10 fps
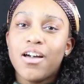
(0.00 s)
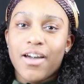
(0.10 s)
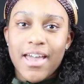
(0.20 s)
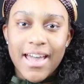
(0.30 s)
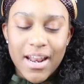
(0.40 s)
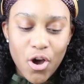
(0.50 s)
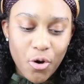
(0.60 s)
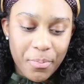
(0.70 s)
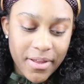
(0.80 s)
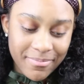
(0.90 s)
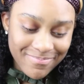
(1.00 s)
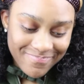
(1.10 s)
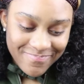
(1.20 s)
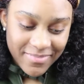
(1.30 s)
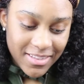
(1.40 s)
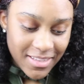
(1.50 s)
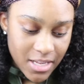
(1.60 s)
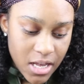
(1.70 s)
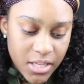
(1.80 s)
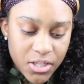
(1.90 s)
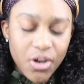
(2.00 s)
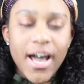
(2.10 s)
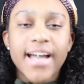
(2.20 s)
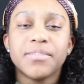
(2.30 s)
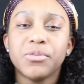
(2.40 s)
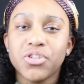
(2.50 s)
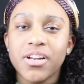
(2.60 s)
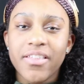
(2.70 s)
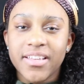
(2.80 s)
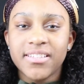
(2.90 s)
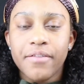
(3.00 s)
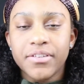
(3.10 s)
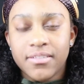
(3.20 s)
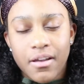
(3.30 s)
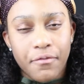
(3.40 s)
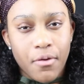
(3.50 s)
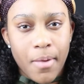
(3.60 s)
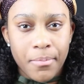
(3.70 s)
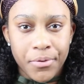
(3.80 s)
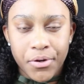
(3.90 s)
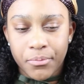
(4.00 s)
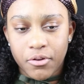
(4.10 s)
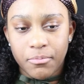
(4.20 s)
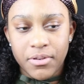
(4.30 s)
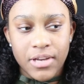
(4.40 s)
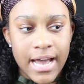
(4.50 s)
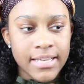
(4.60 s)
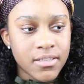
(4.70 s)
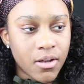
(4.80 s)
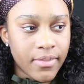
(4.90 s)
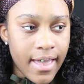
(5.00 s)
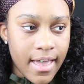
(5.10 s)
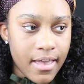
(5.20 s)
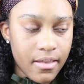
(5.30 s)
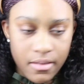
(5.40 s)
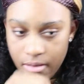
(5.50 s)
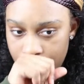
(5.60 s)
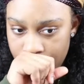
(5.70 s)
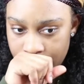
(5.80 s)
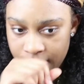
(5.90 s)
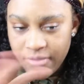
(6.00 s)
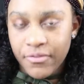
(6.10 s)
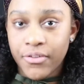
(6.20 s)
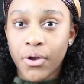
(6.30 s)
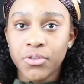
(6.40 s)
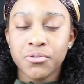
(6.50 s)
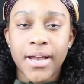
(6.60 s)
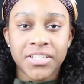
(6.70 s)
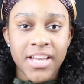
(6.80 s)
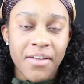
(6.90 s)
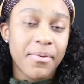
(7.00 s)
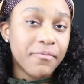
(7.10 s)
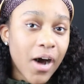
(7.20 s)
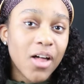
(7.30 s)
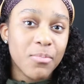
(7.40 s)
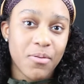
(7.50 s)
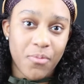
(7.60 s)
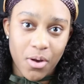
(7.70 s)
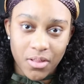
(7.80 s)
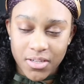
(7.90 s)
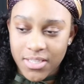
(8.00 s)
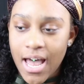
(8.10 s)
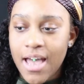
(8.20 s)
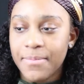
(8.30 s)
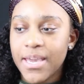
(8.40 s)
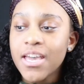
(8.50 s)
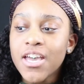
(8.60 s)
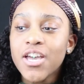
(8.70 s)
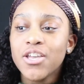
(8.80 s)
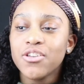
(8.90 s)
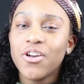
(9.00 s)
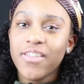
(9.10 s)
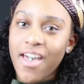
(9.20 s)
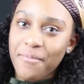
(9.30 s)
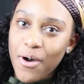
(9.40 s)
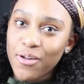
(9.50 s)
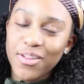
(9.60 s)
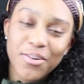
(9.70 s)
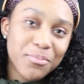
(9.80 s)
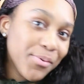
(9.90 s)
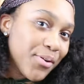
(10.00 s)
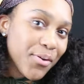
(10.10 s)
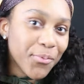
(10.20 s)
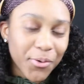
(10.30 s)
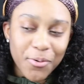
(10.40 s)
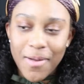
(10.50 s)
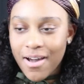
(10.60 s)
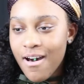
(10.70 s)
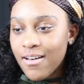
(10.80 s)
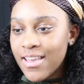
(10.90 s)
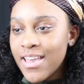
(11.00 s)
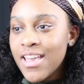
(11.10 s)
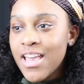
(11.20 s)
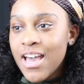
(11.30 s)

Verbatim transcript: Okay, I gotta open. So guys, majority of this stuff is stuff for my beauty room. You guys know that for those who actually have been following me for a long time, and you know that I have my own little beauty room, I call it,